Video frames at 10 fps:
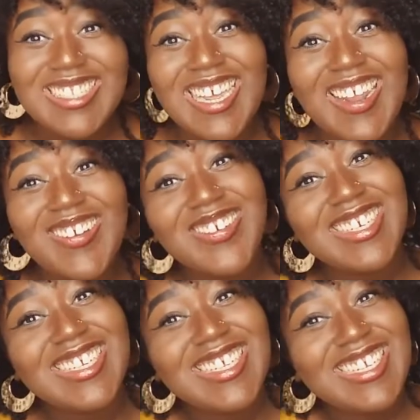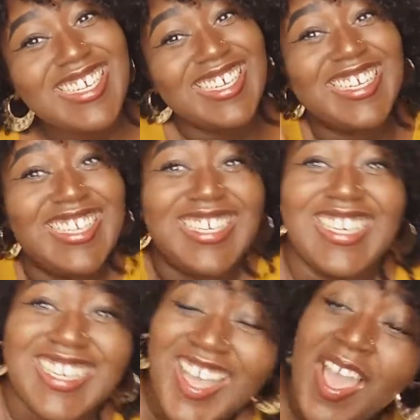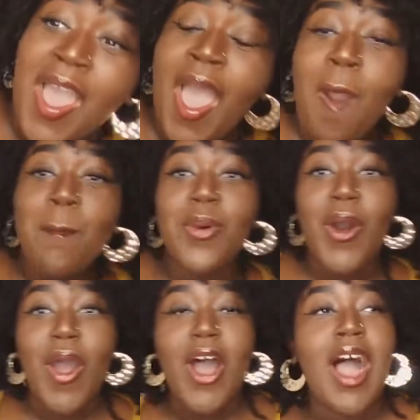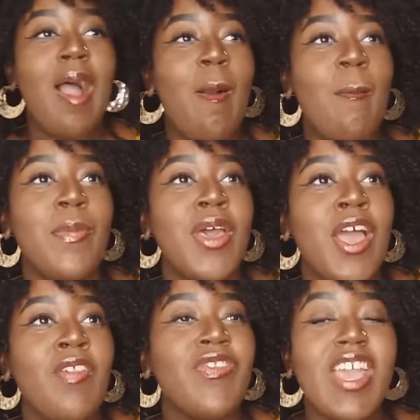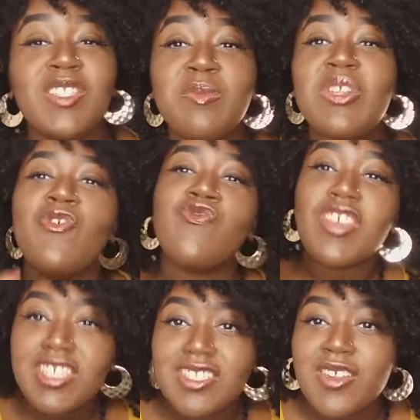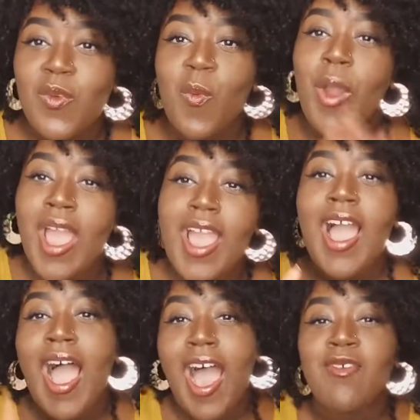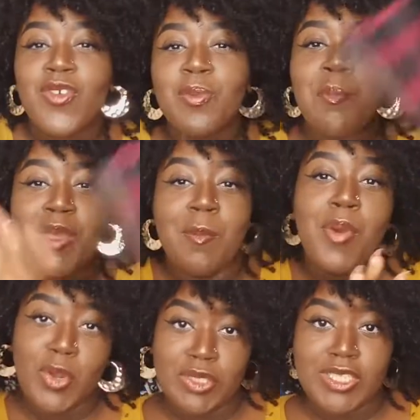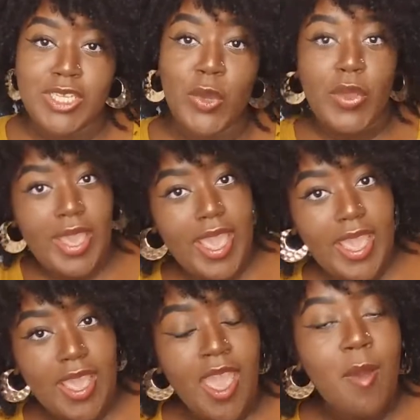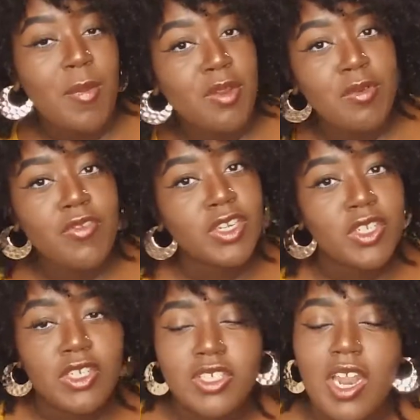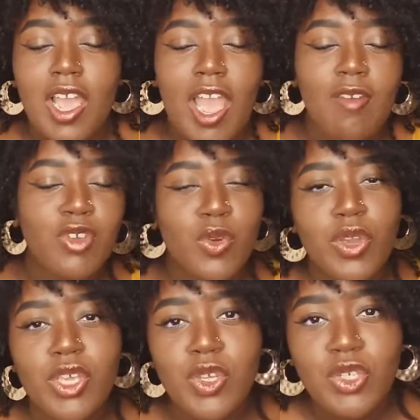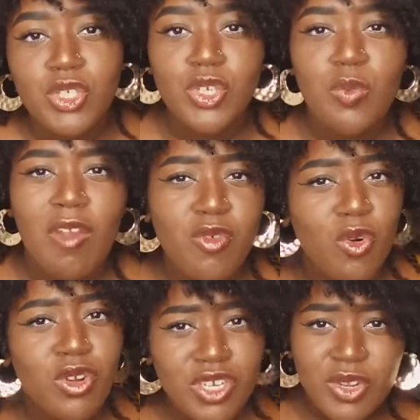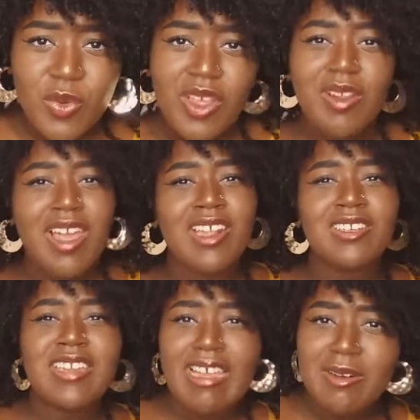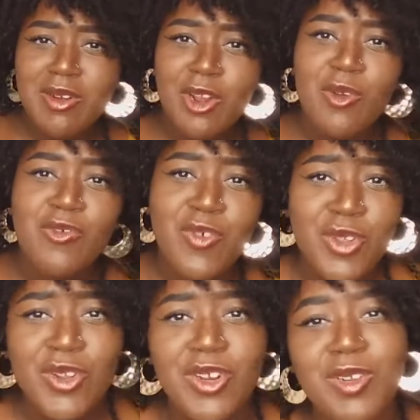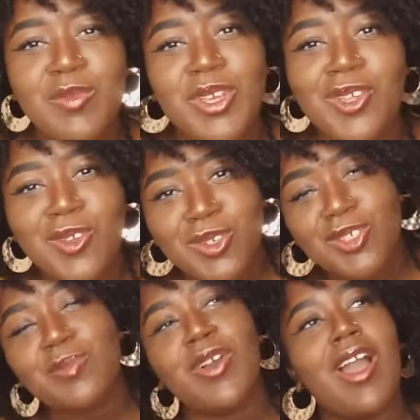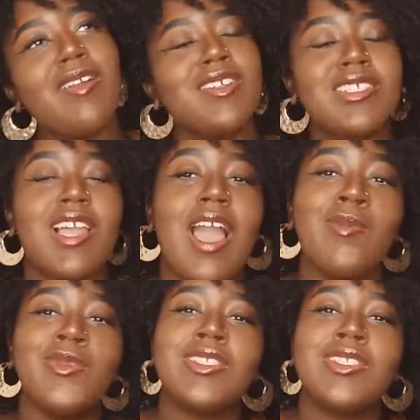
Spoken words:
Sorry. But there has been a reason why I haven't been posting, okay? Many of my friends are just like, have you quit YouTube? Have you already quit? Like, damn girl, we thought you're gonna be a YouTuber. I'm just like, I